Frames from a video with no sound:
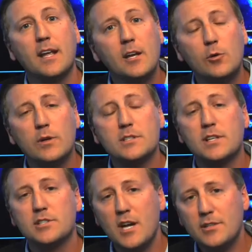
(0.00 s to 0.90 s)
increased
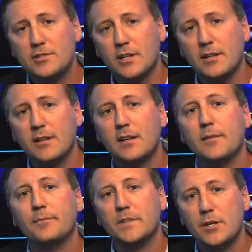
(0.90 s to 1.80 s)
congestion
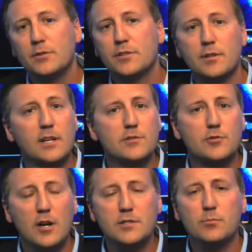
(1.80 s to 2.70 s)
due to the
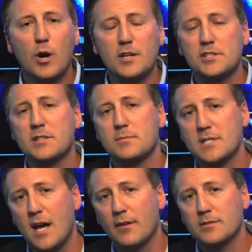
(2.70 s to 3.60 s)
construction projects
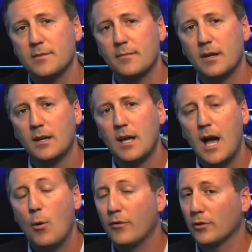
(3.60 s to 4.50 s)
themselves.
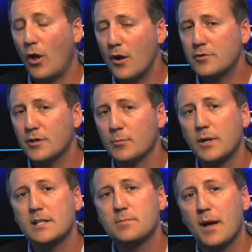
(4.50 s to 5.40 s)
However, long term, we
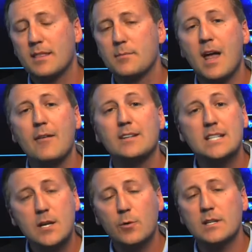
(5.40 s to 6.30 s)
expect them to have a
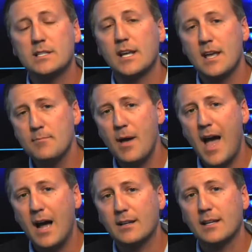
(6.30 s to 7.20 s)
decreasing
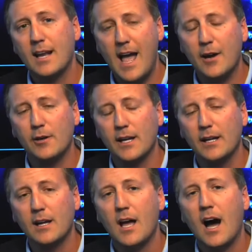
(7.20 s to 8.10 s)
impact in
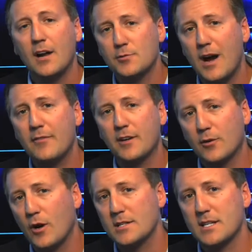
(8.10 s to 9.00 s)
aggregate on traffic
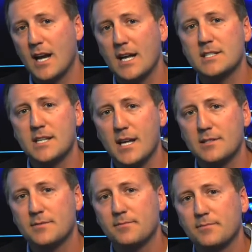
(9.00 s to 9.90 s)
across the United States.